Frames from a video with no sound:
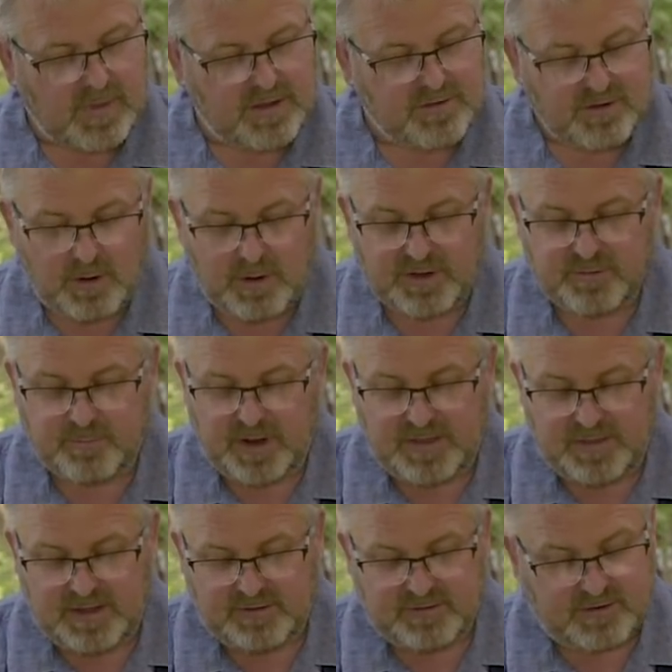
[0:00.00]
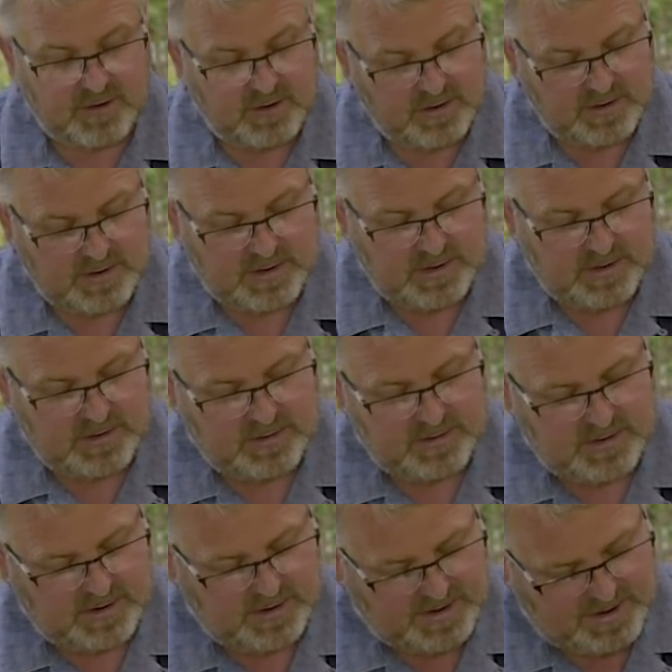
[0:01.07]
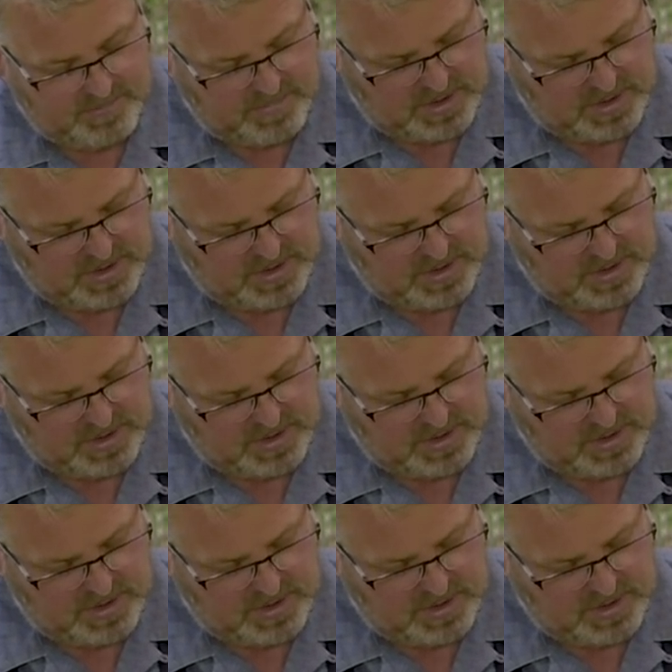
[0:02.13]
So I split this and get